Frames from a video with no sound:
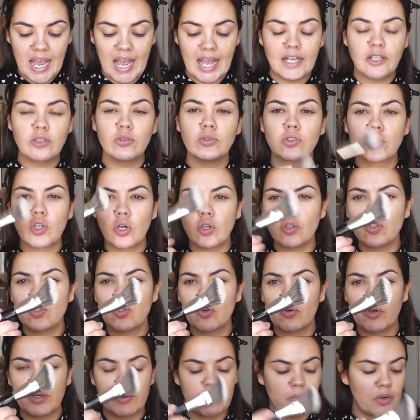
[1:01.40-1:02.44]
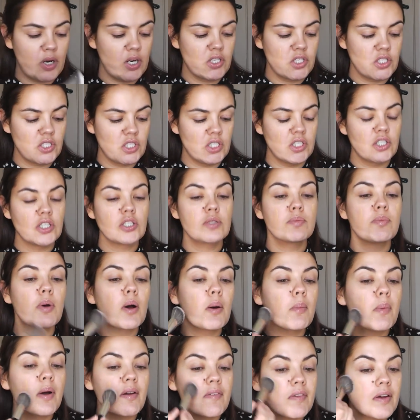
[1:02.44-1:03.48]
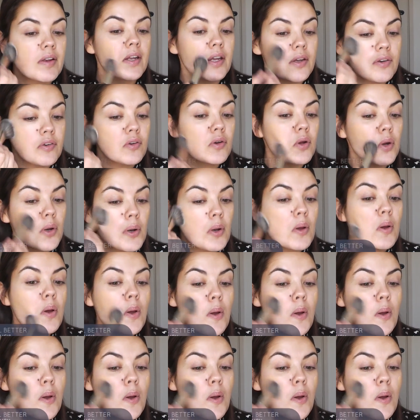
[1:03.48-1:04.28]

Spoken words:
angled contouring brush to just pop my foundation on.